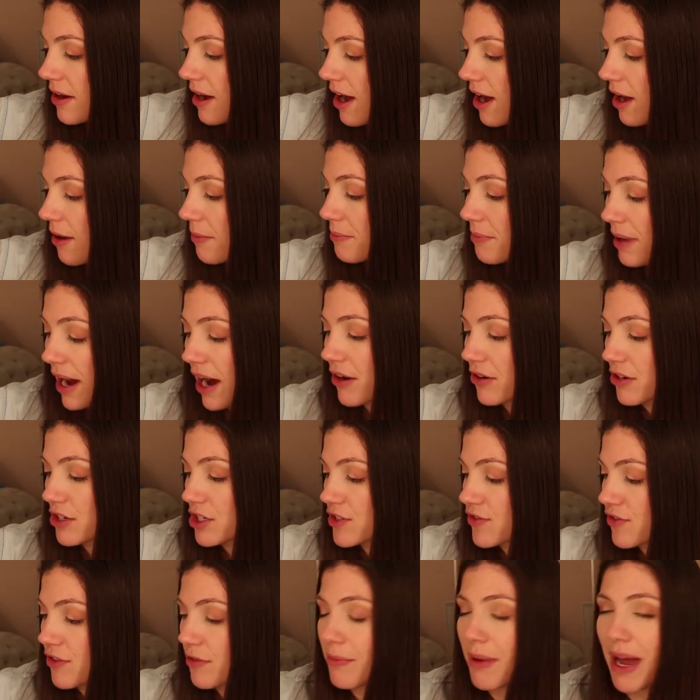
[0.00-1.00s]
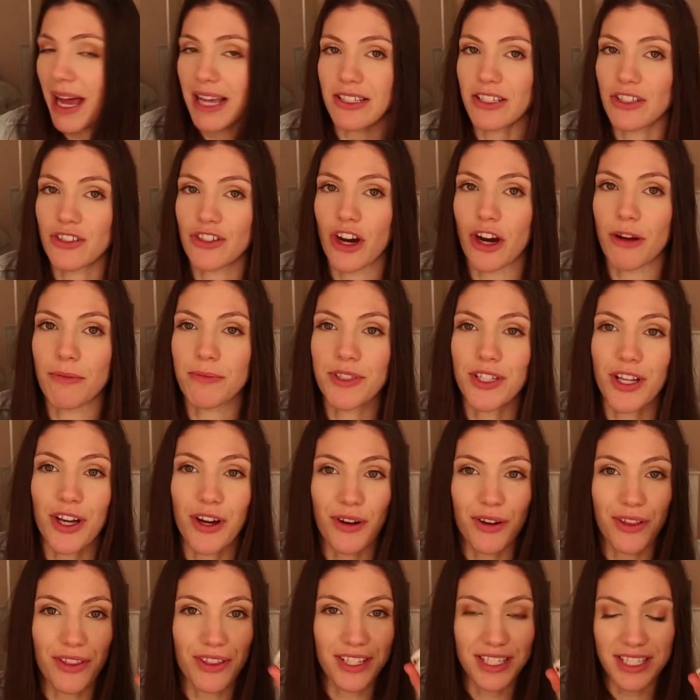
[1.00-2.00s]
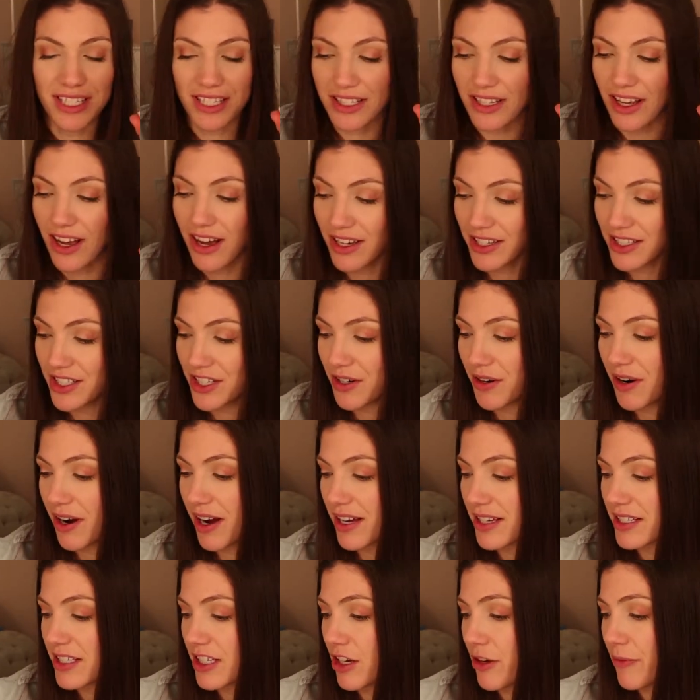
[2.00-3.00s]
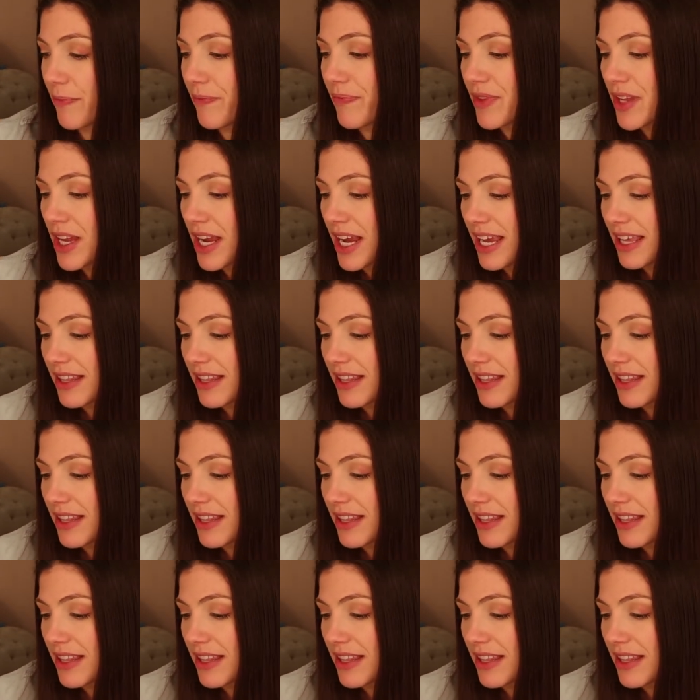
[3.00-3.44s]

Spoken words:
powders from BoxyCharm, so this is also awesome.